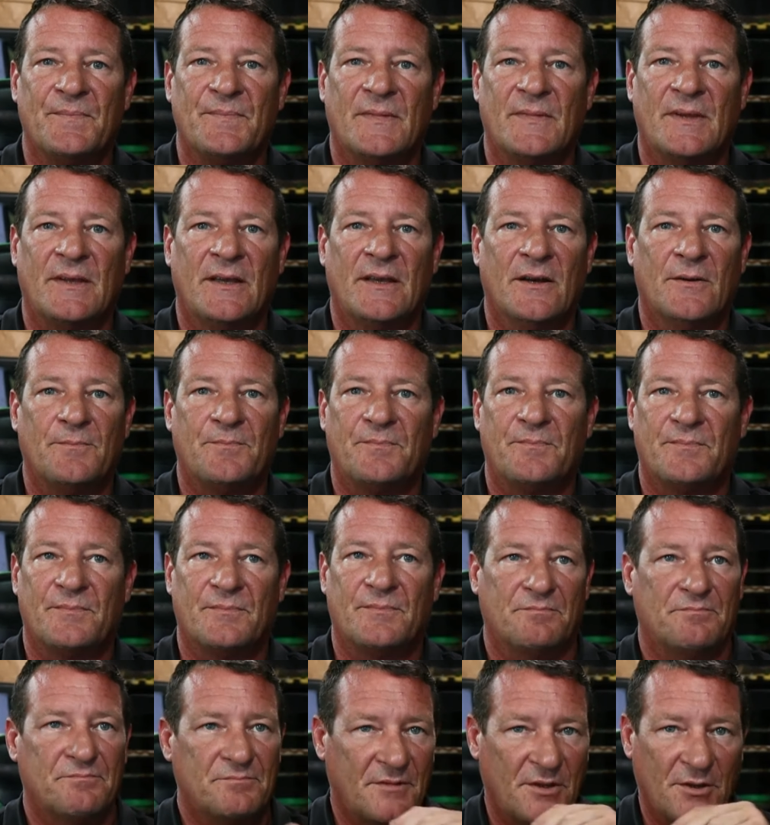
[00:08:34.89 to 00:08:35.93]
you know,
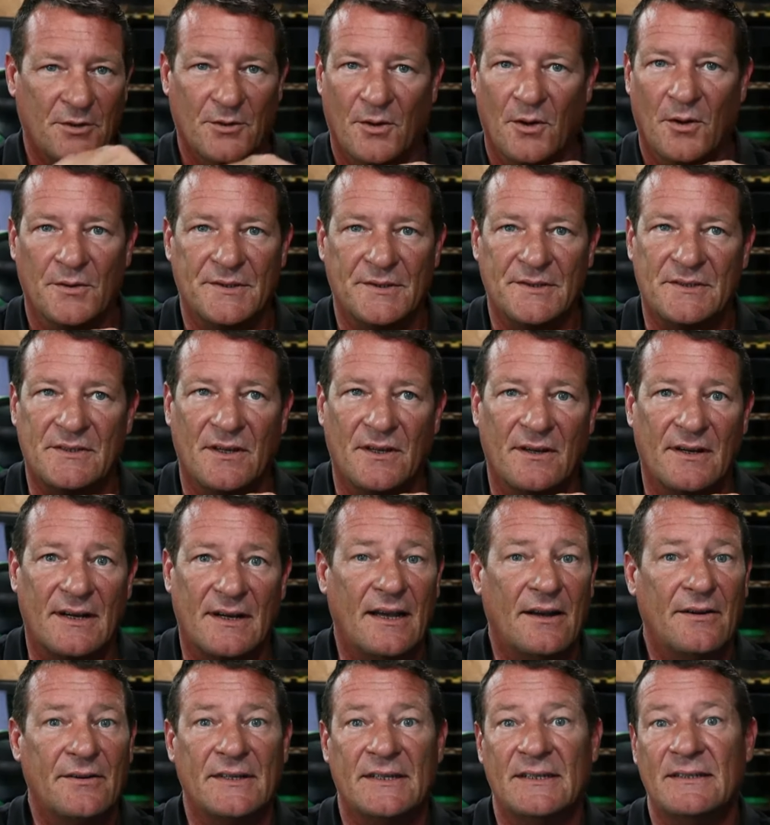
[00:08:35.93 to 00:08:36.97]
he'll hold his tongue
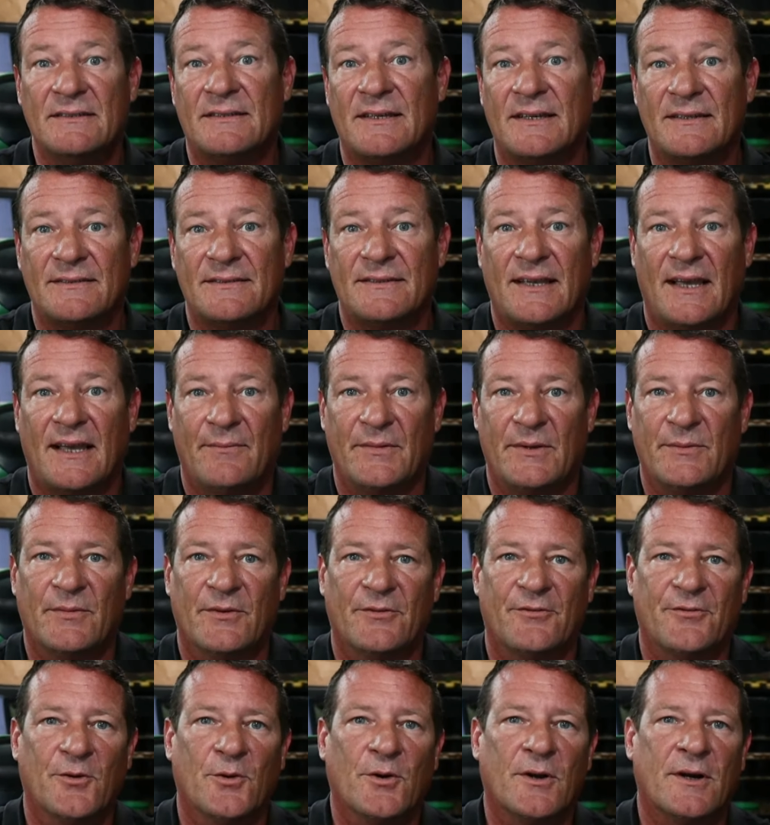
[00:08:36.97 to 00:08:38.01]
out. He's hissed at me
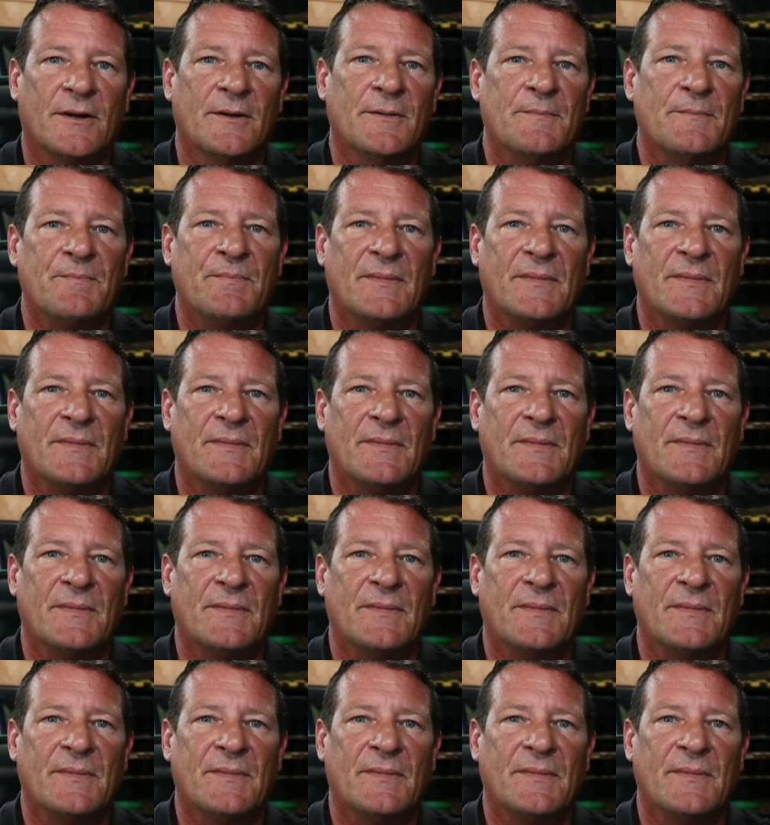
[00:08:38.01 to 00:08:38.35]
before.